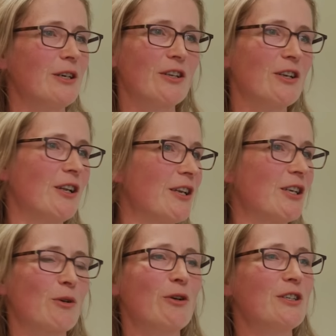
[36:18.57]
and I'll end
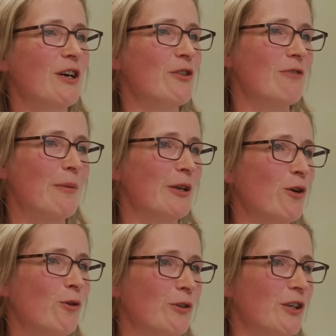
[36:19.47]
up going down the rabbit
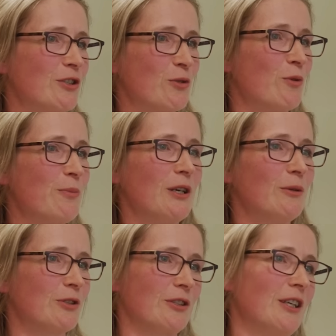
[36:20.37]
hole, and I just won't be
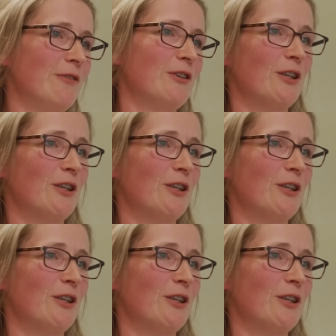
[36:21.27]
able to leave yeah. it.